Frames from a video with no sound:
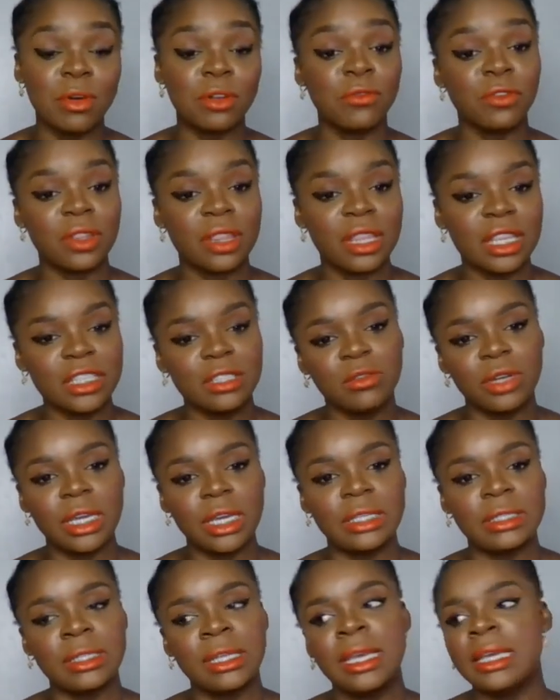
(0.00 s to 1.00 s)
But for this
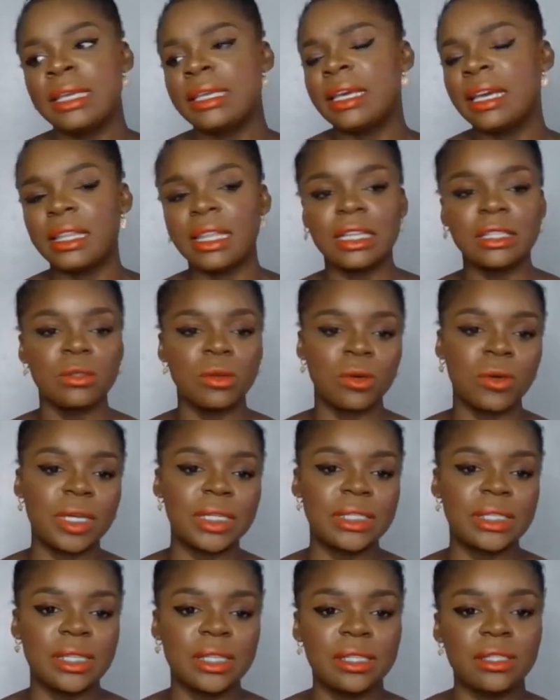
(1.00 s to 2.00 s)
race, yeah, that's how
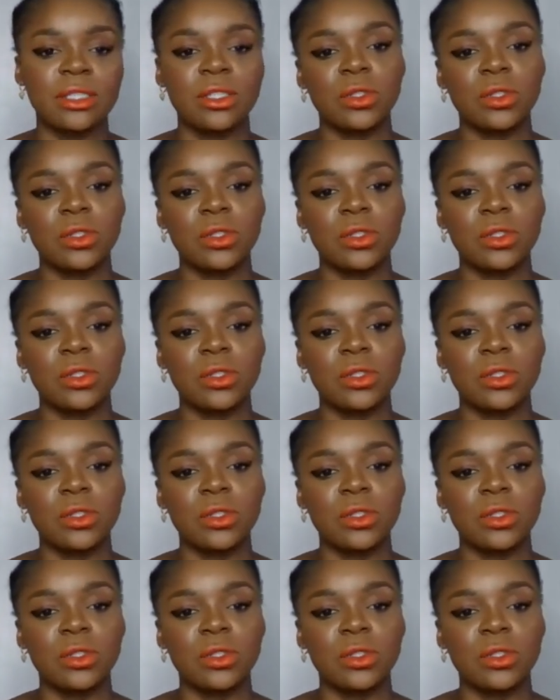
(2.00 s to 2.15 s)
I see it.